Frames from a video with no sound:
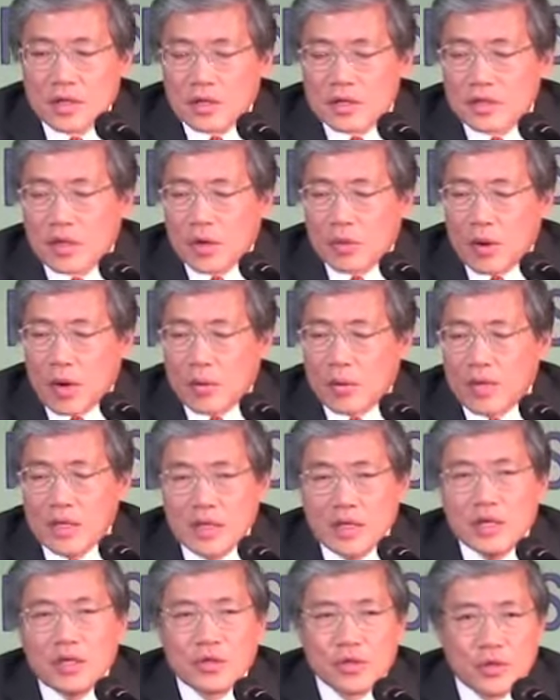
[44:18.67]
So what we
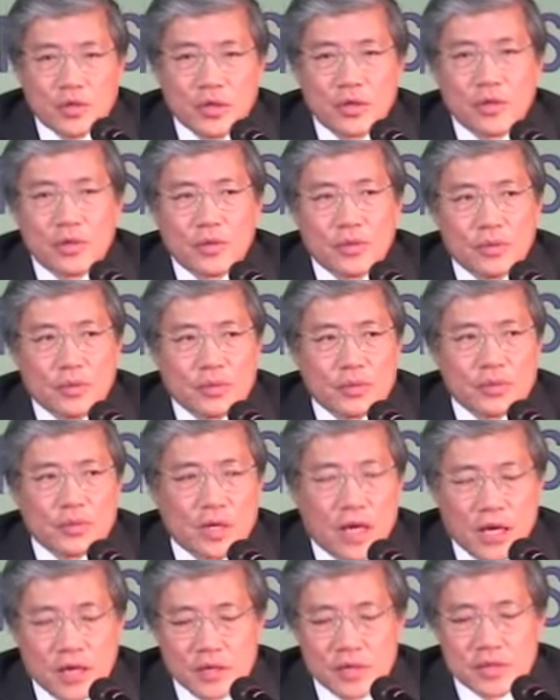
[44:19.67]
need to do
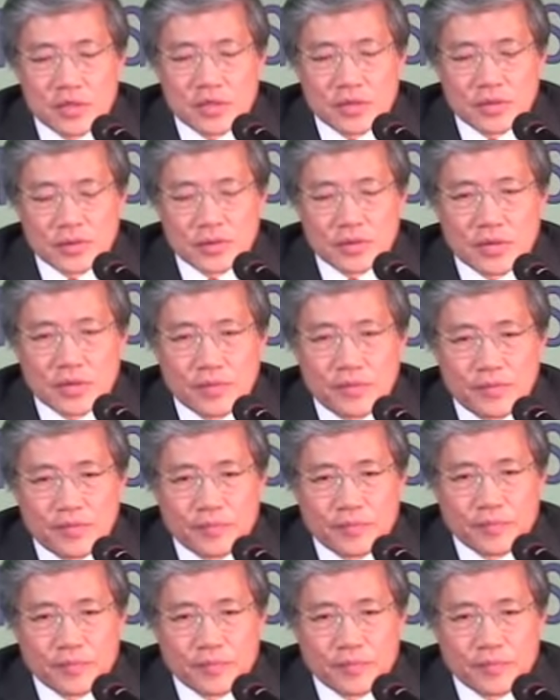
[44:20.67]
is to